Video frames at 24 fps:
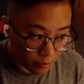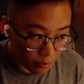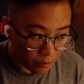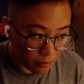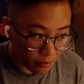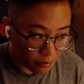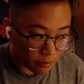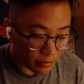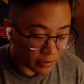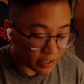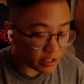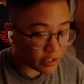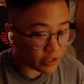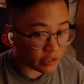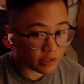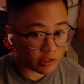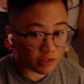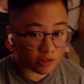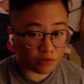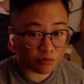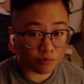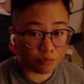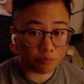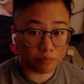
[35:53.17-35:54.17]
make
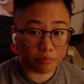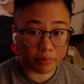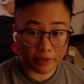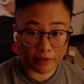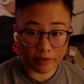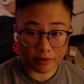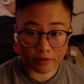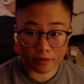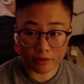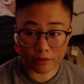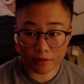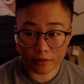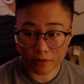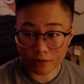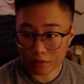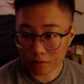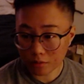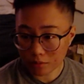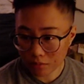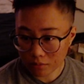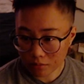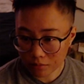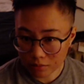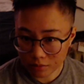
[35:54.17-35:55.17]
yourself better,
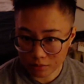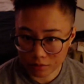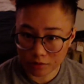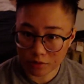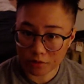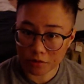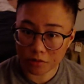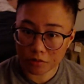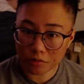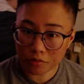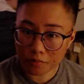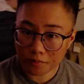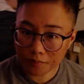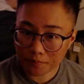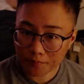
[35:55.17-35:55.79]
you know.